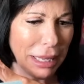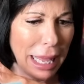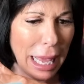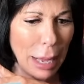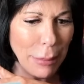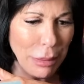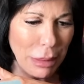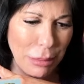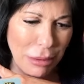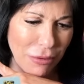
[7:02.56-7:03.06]

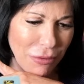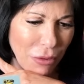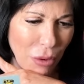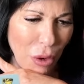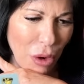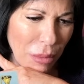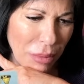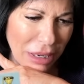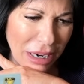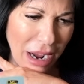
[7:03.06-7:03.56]
happy
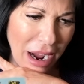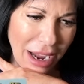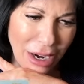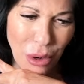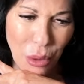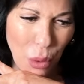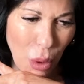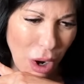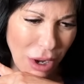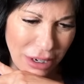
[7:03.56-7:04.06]
before, but I
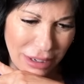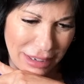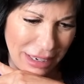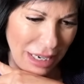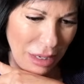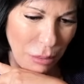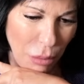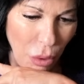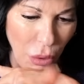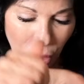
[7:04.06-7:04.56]
don't want it
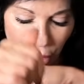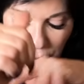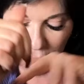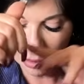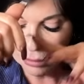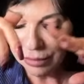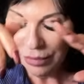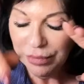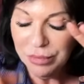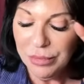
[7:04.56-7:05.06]
anymore.
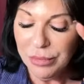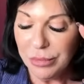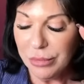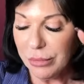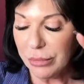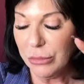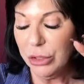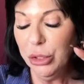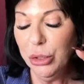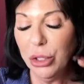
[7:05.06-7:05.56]

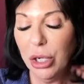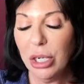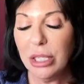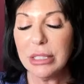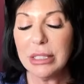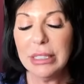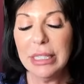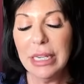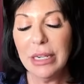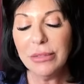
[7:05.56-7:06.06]
Two
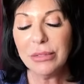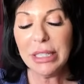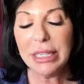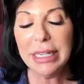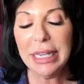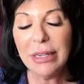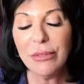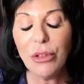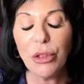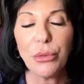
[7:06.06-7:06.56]
cards left. I
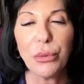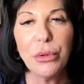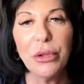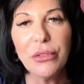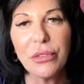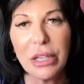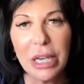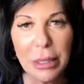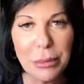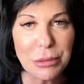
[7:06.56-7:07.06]
have the Three
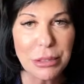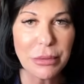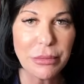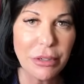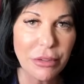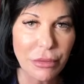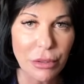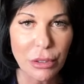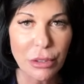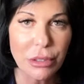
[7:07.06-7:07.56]
of Cups in
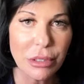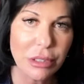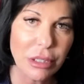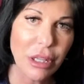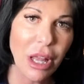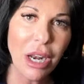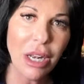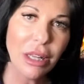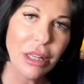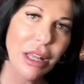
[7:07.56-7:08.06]
reverse. A
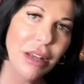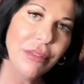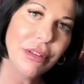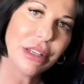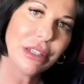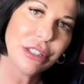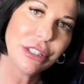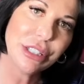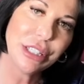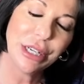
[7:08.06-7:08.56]
lot of love
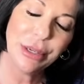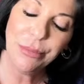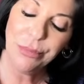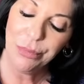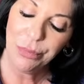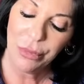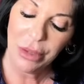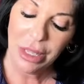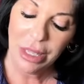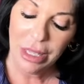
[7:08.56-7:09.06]
energy.
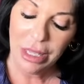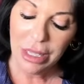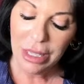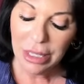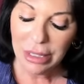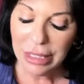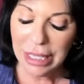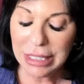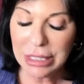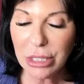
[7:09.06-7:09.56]

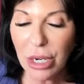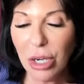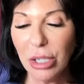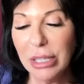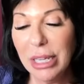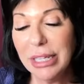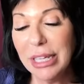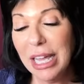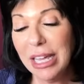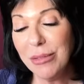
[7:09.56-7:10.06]
Last card
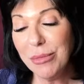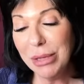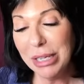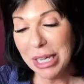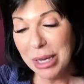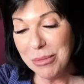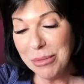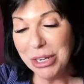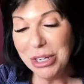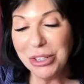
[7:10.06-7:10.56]
they gave me
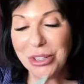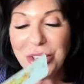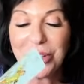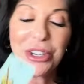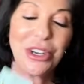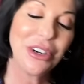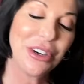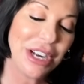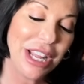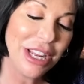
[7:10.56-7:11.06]
coming into your
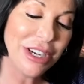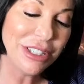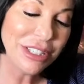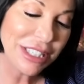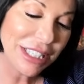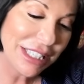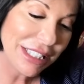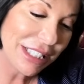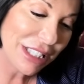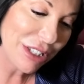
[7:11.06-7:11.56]
current
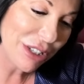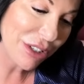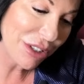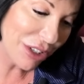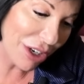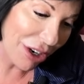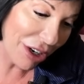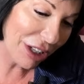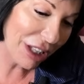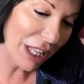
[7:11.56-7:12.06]
energies is you
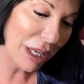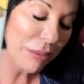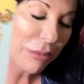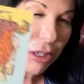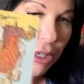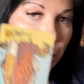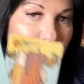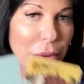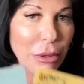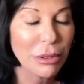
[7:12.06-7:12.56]
started claiming
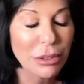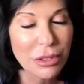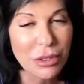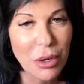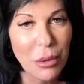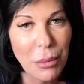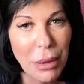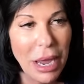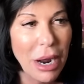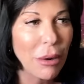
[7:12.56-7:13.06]
your
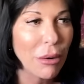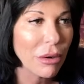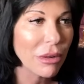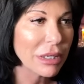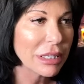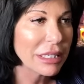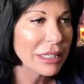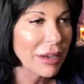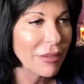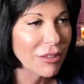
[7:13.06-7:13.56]
personal power,
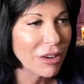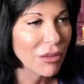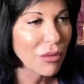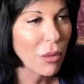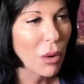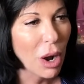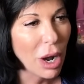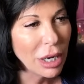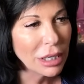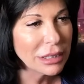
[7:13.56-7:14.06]
the Seven of
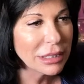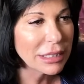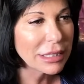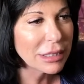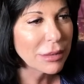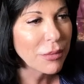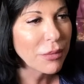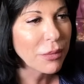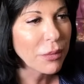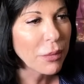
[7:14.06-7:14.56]
Wands.